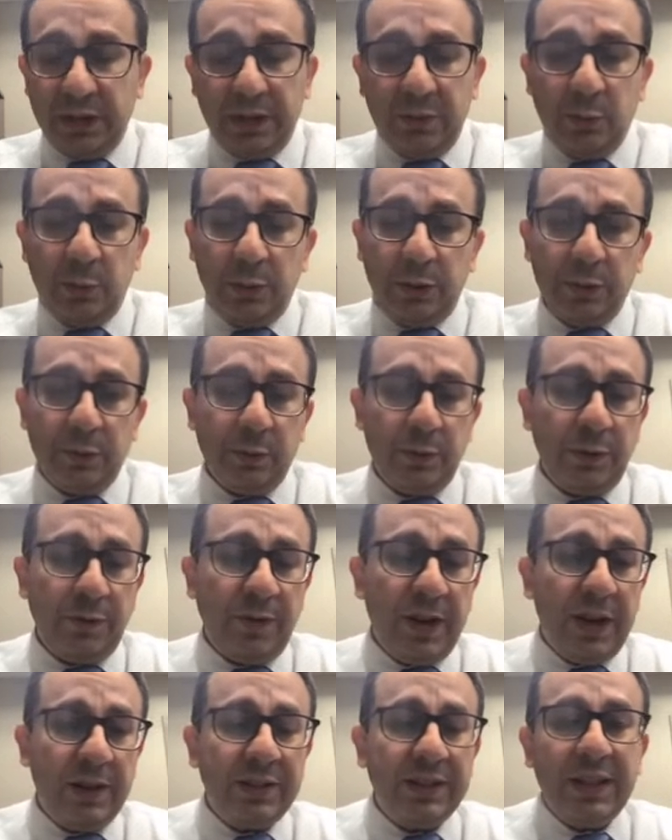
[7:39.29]
we
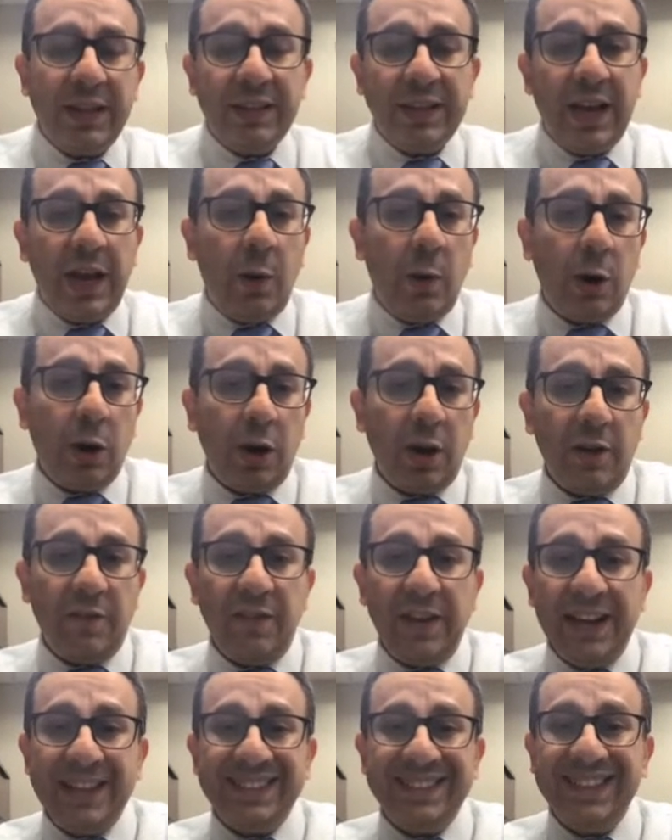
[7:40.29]
find that our
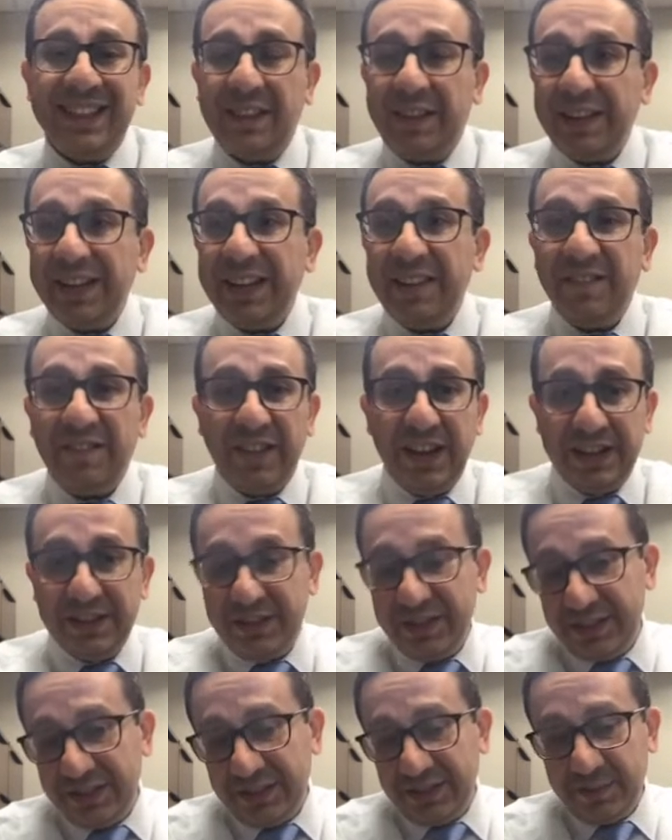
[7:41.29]
cough has three
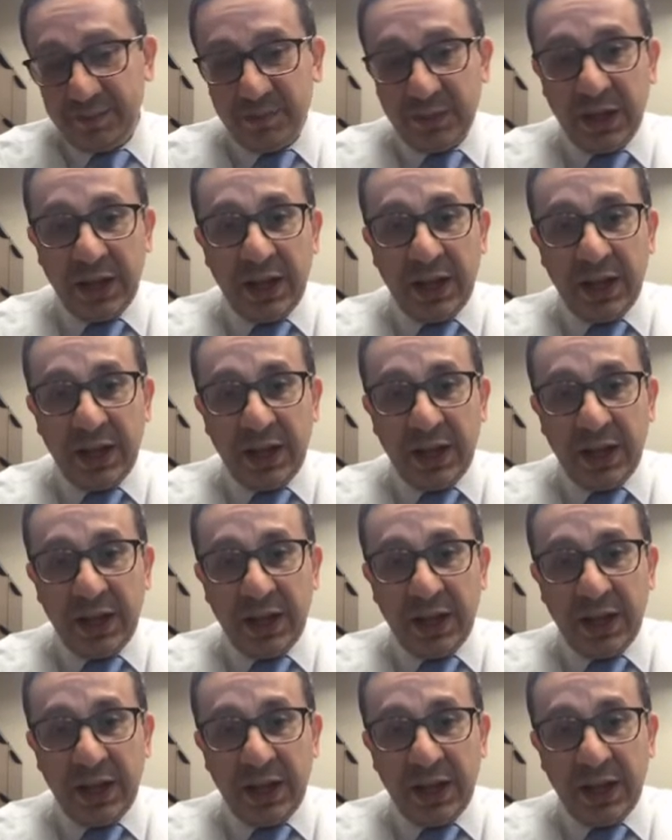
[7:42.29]
phases.